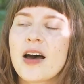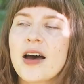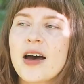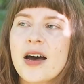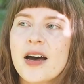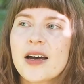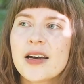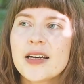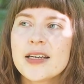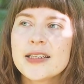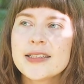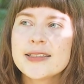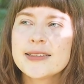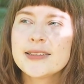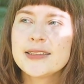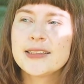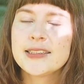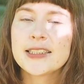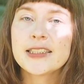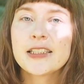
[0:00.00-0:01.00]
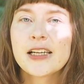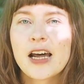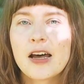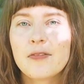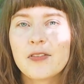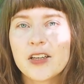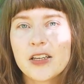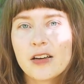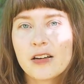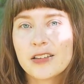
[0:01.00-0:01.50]
I didn't
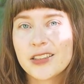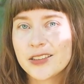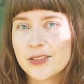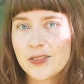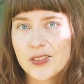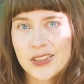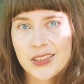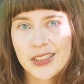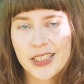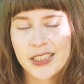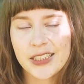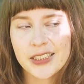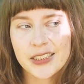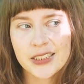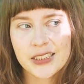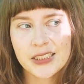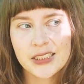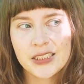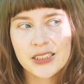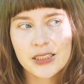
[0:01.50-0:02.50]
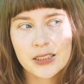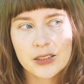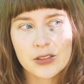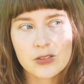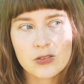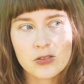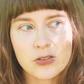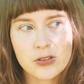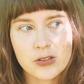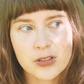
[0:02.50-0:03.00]
have any art-related
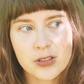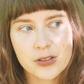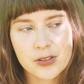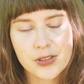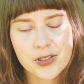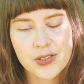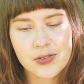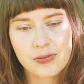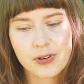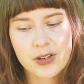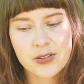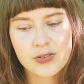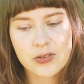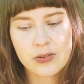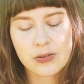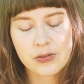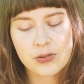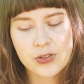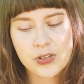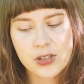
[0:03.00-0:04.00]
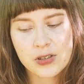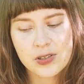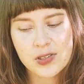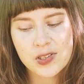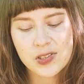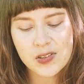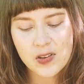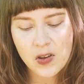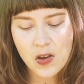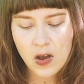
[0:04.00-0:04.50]
New Year's
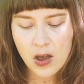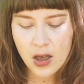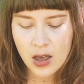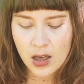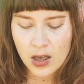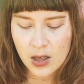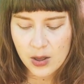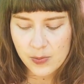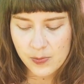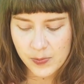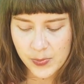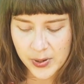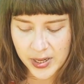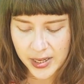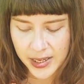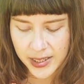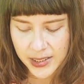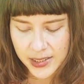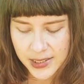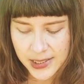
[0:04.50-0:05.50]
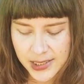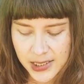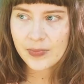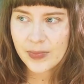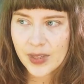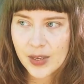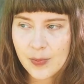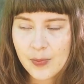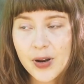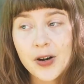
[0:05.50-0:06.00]
resolutions, but
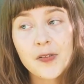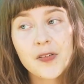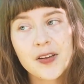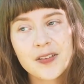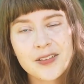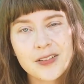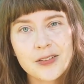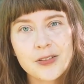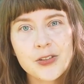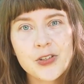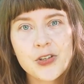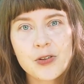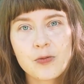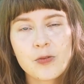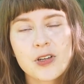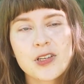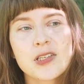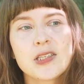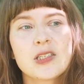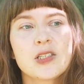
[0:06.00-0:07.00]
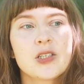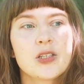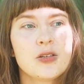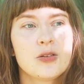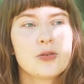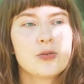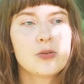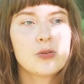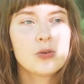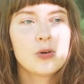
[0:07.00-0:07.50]
my resolution was
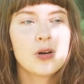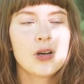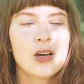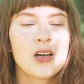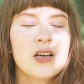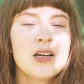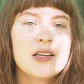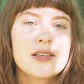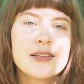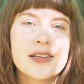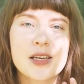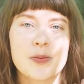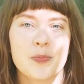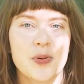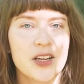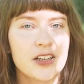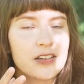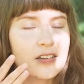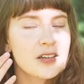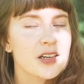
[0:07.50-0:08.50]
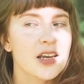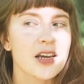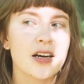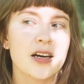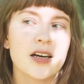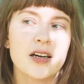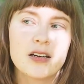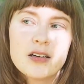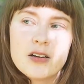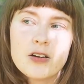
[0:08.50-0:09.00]
to take better
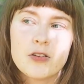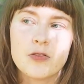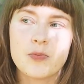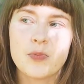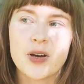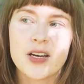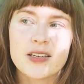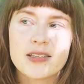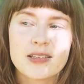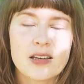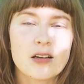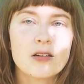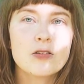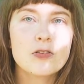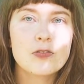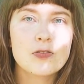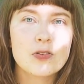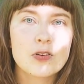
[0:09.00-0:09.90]
care of myself